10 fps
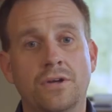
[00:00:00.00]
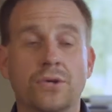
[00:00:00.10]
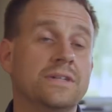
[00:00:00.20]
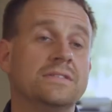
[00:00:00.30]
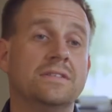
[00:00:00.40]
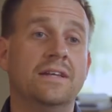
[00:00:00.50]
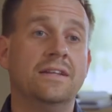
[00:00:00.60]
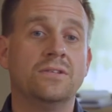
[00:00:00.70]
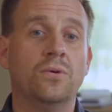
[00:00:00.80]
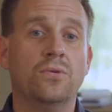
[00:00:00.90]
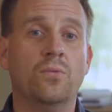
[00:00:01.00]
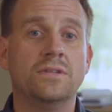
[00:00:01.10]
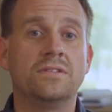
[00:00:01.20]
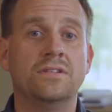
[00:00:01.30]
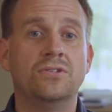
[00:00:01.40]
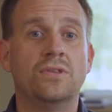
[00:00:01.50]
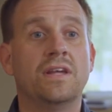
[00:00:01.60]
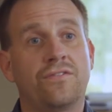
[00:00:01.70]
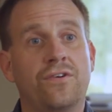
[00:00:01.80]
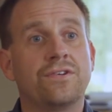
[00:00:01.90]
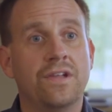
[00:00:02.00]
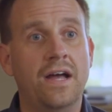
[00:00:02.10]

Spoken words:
Chris, at his whole, wants to do things first